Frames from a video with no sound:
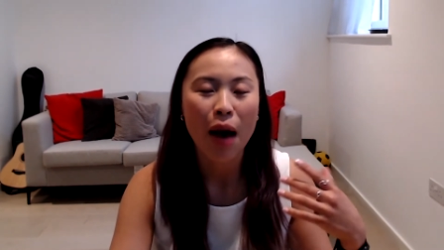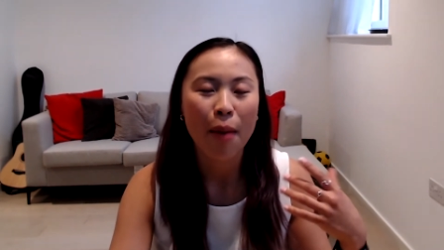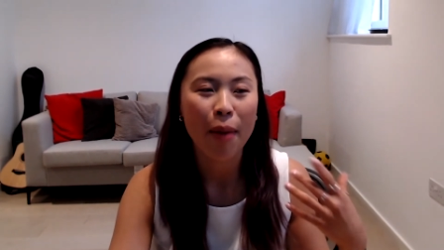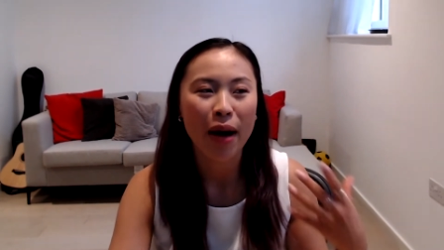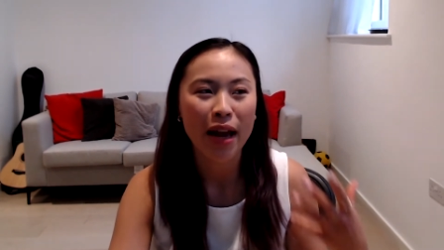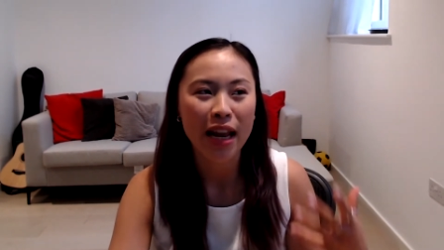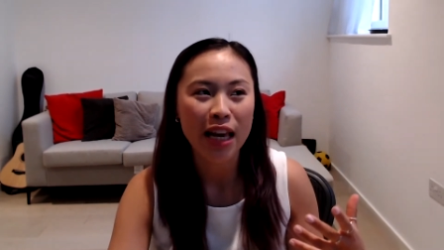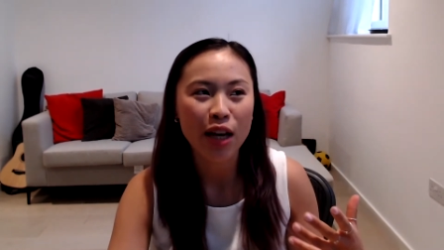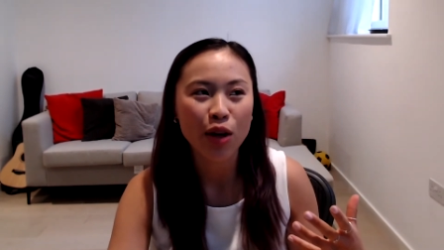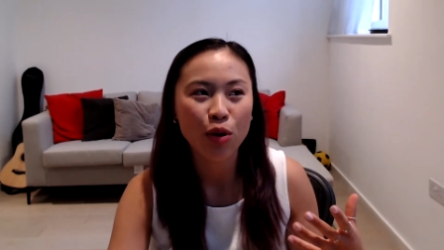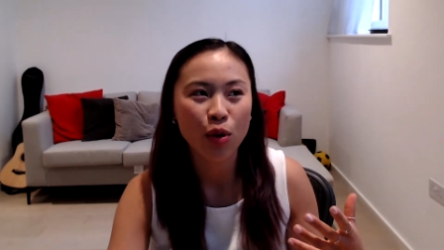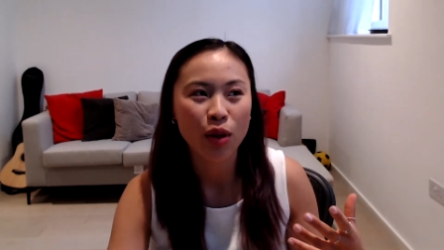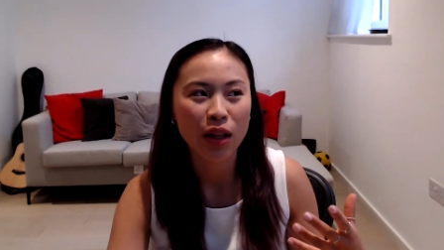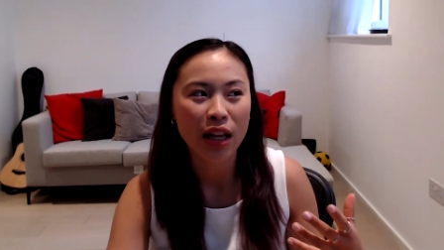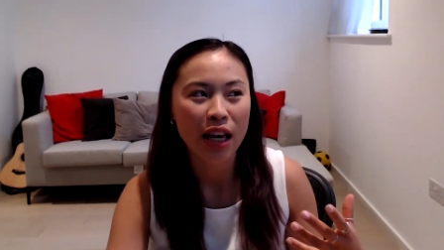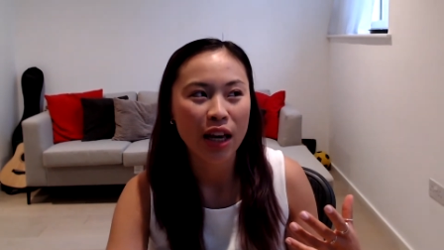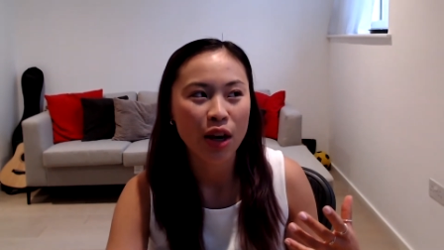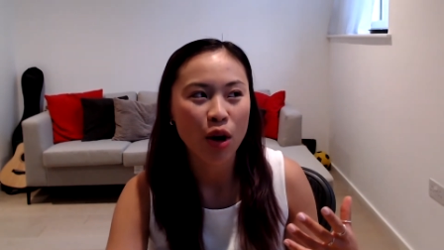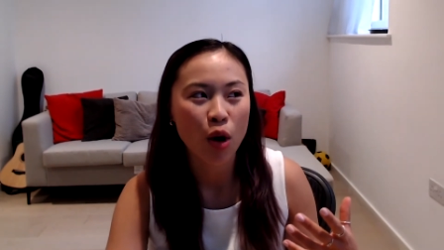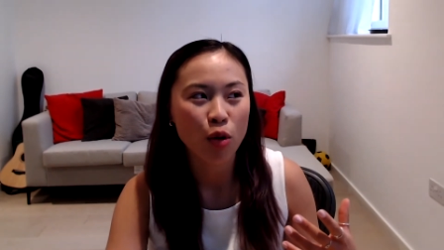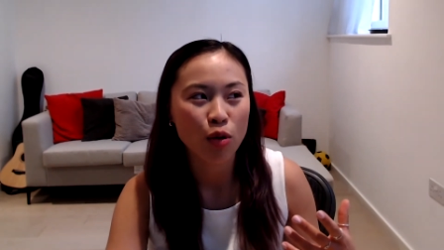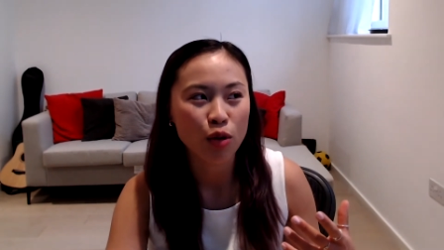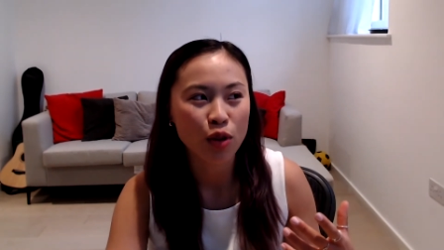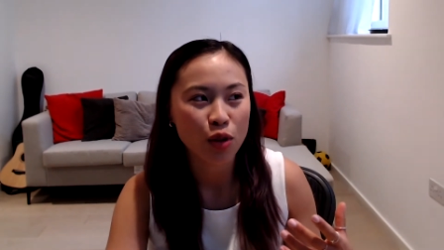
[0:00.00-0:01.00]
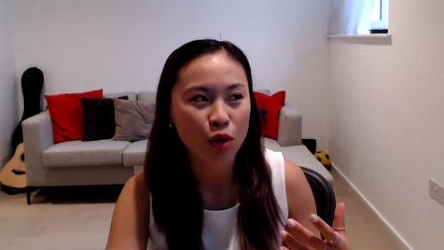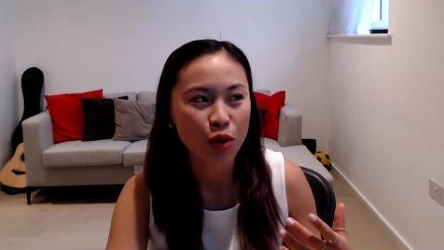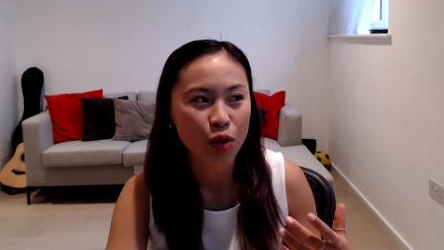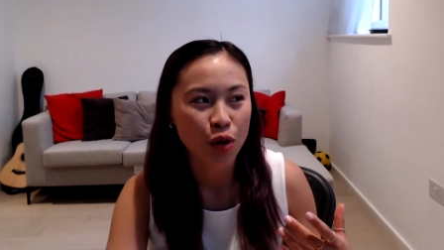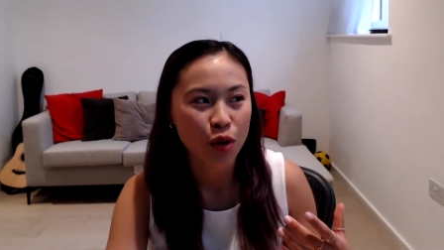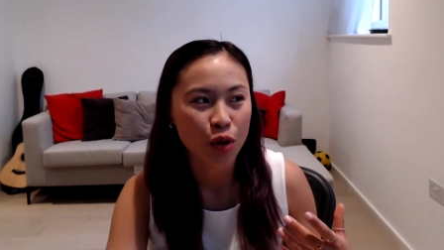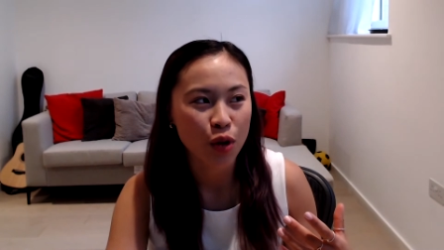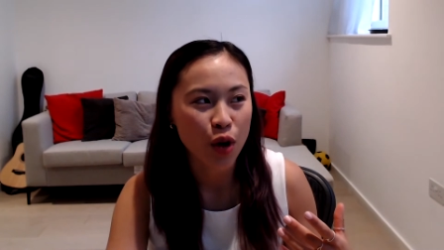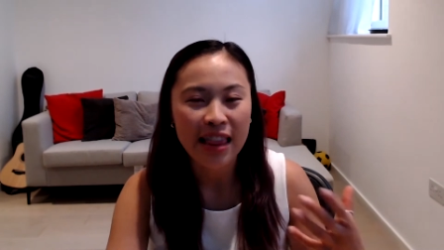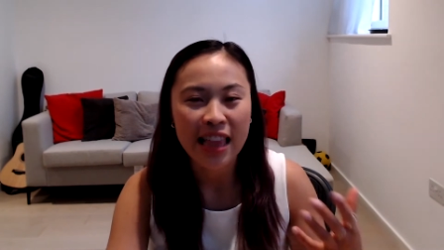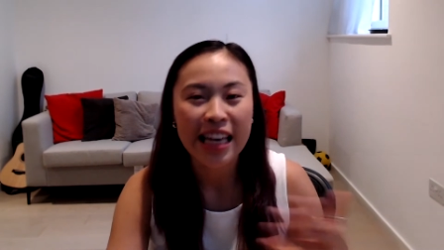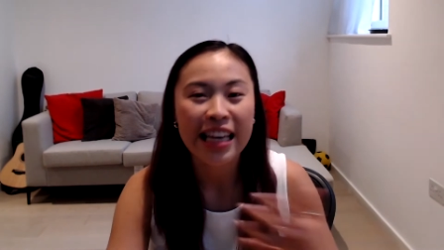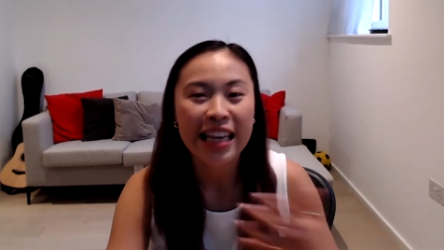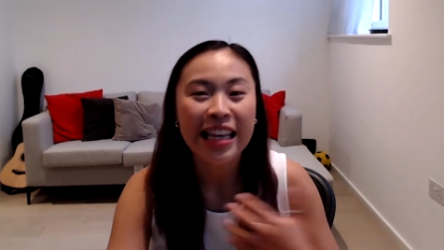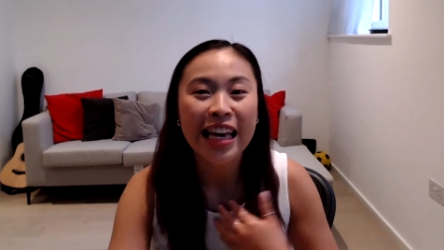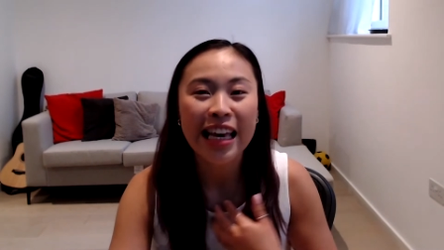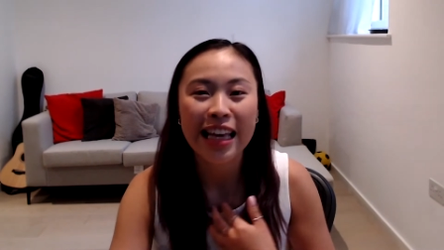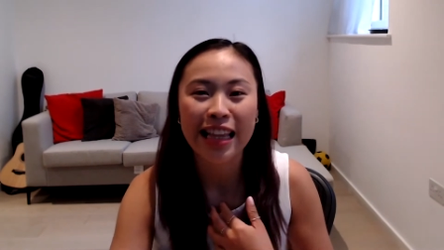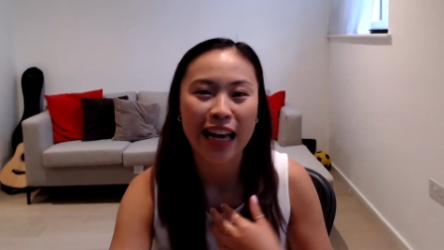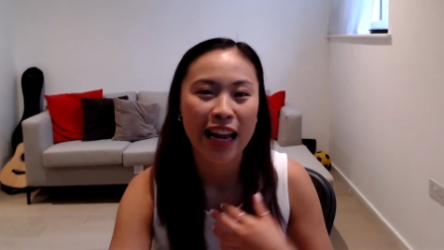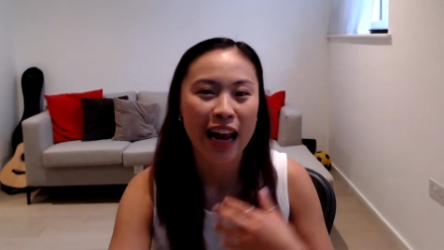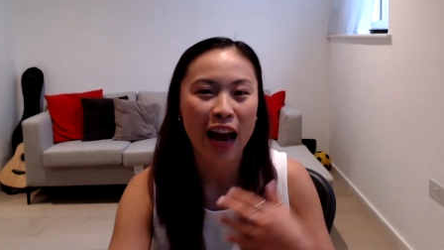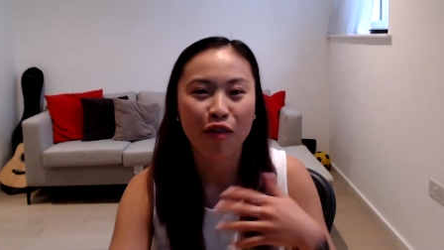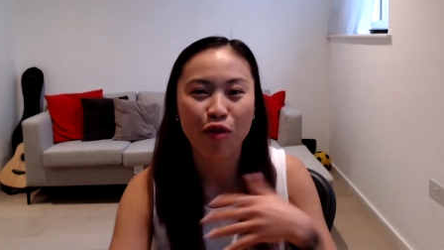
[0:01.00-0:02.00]
but equally also
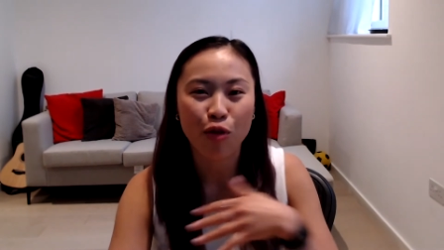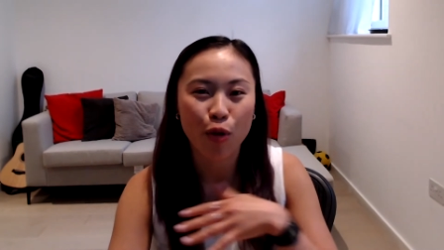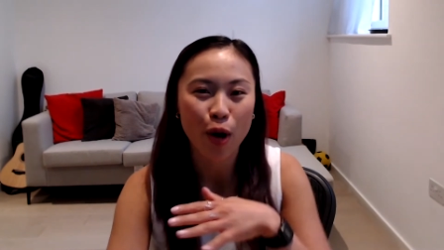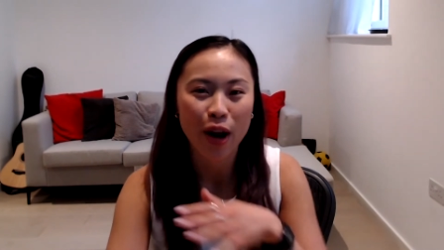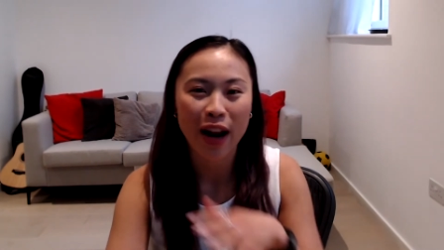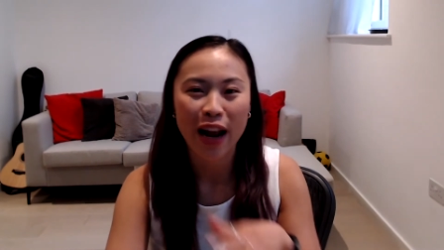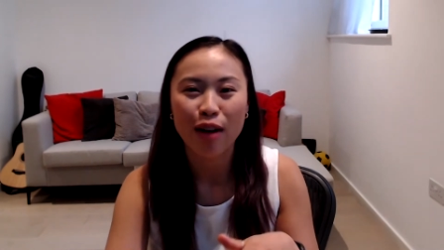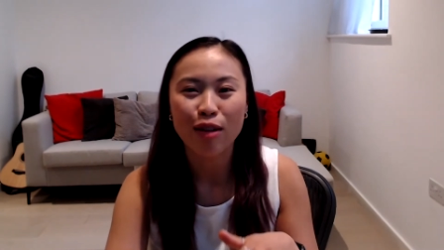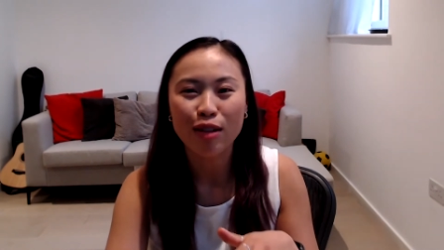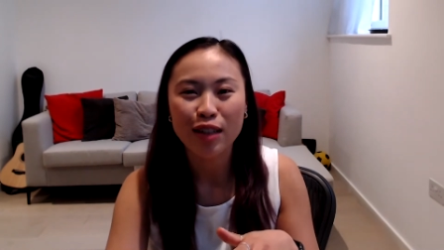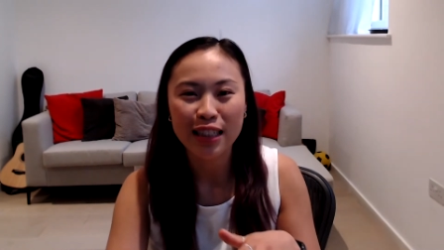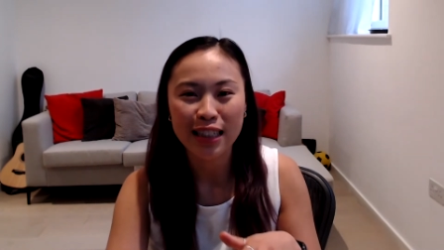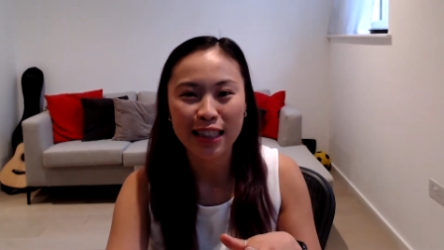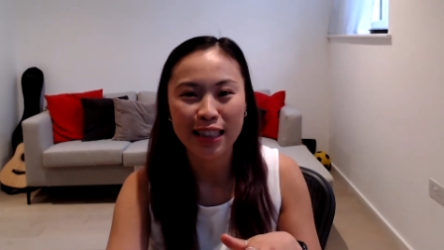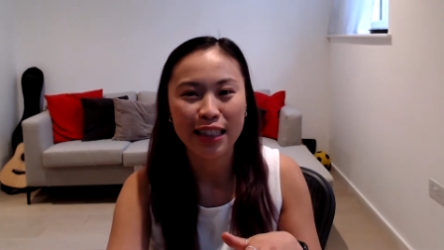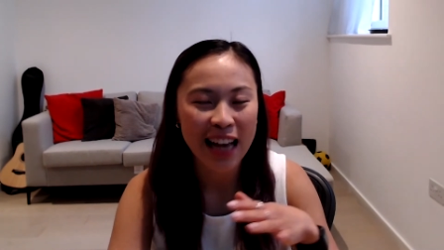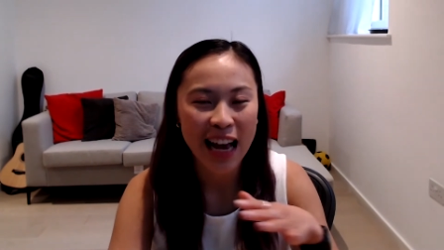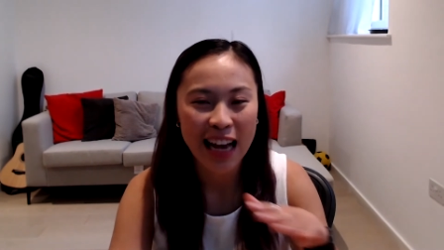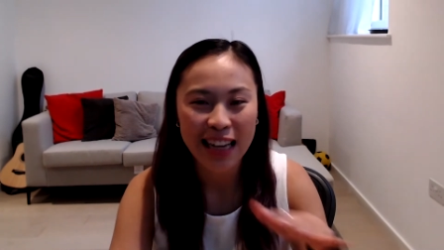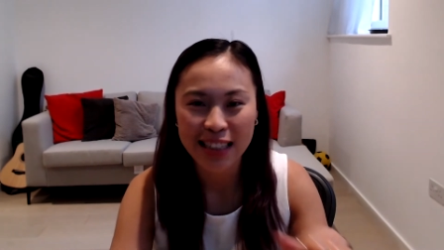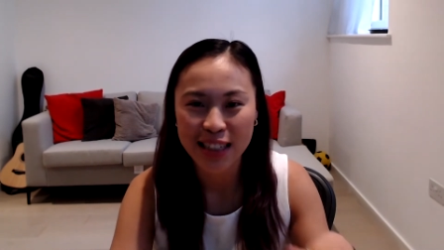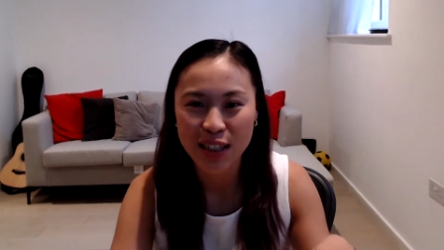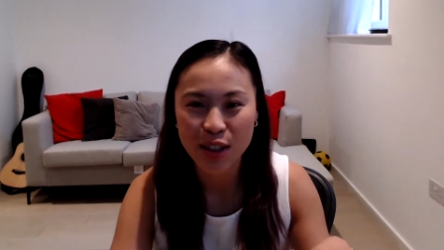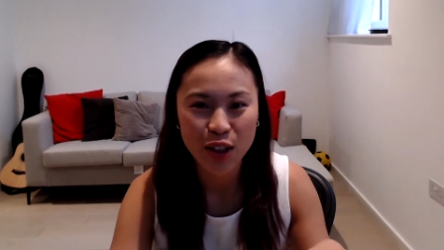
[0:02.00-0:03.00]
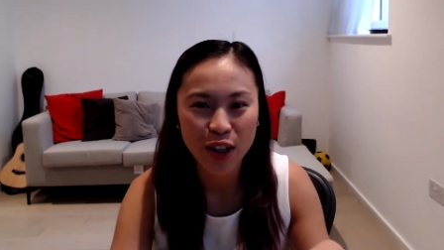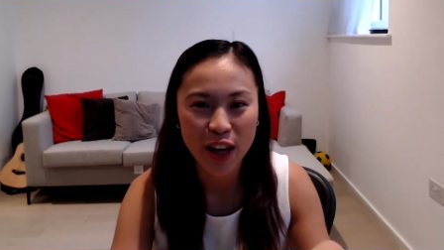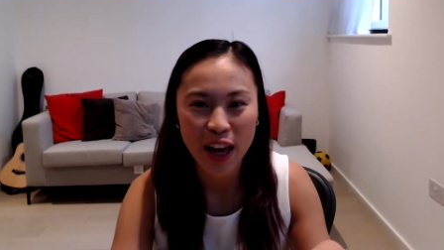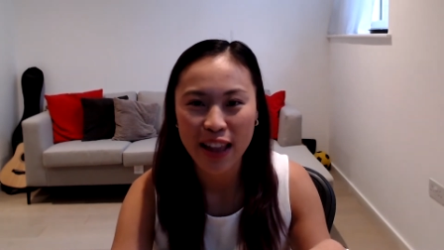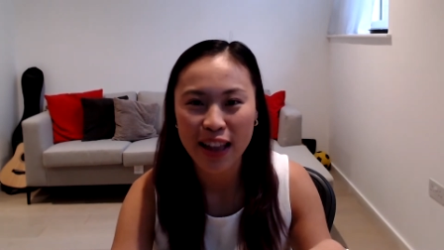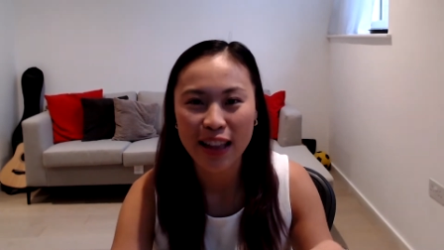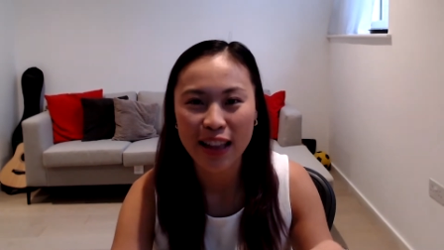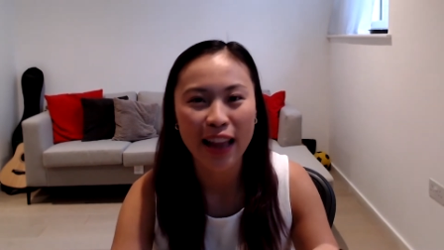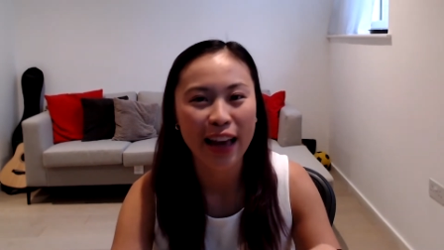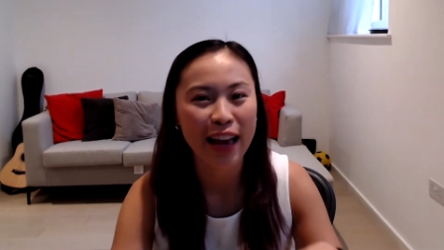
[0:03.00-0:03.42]
thinking that everyone else has it together.